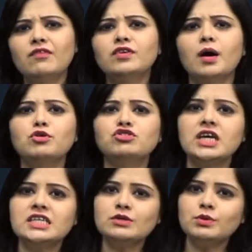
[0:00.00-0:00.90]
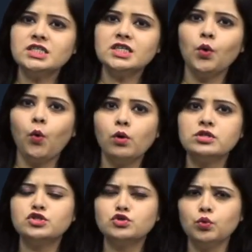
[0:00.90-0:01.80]
if commutativity
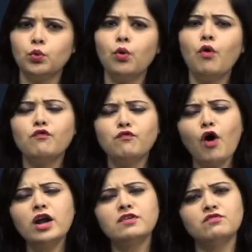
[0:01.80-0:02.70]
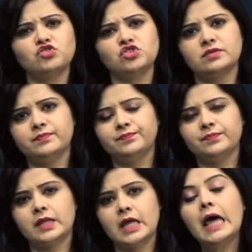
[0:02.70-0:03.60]
holds true for division?
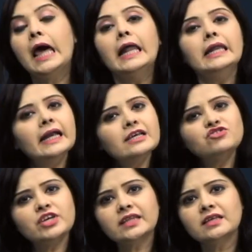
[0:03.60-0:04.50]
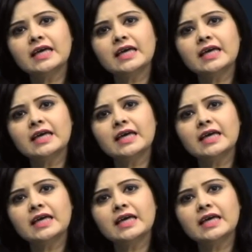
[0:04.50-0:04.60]
Let us check the